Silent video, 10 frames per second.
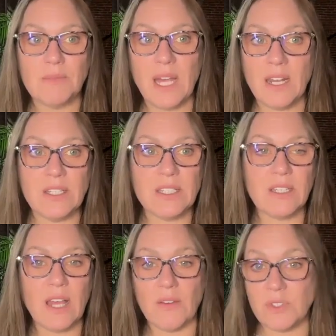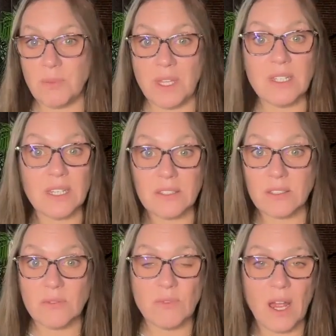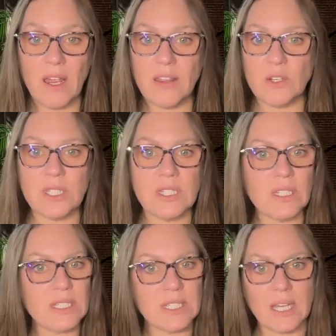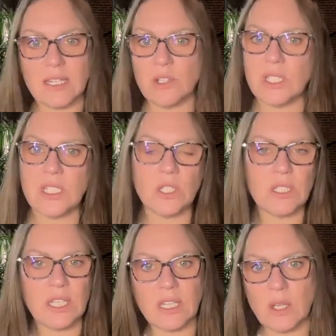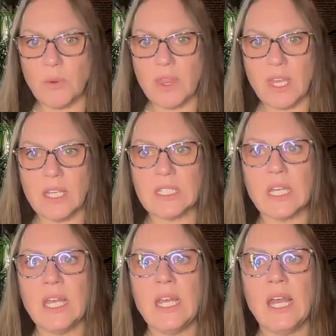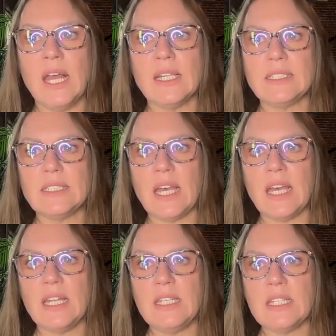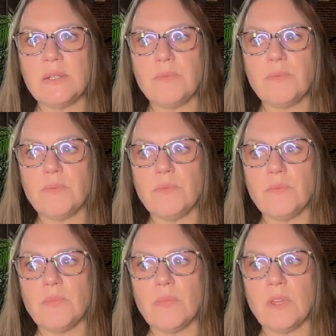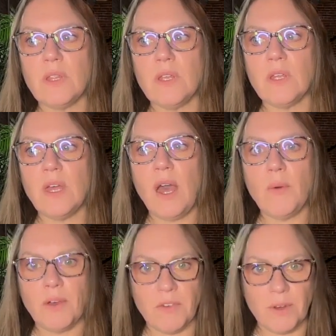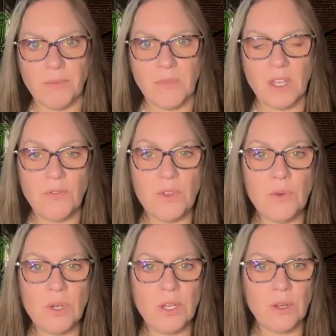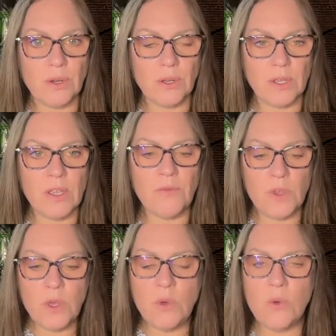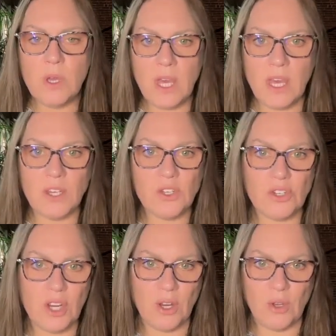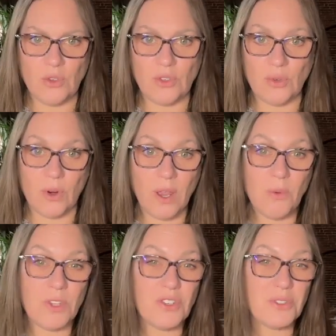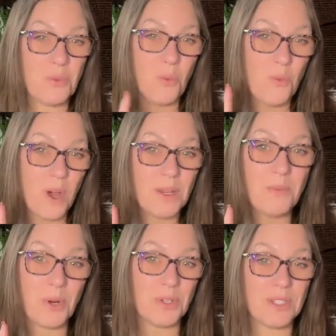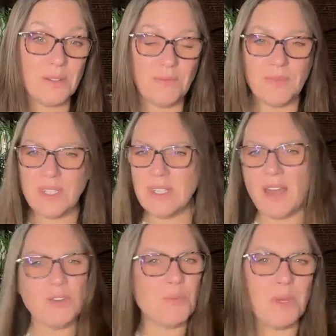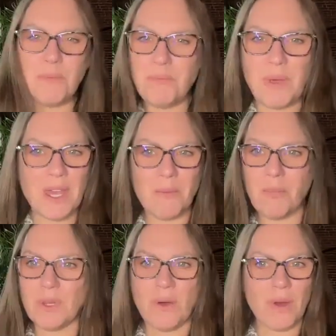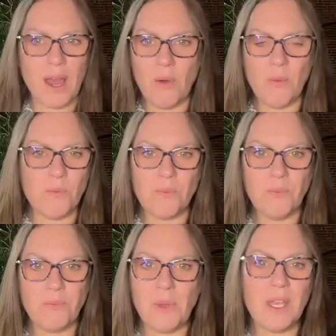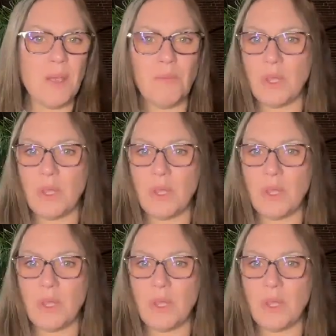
and still have some illness, right? They're still sick, they're still dealing with things. And however, if you can if you can share your story with just one person, it doesn't have to be big and blown out, big and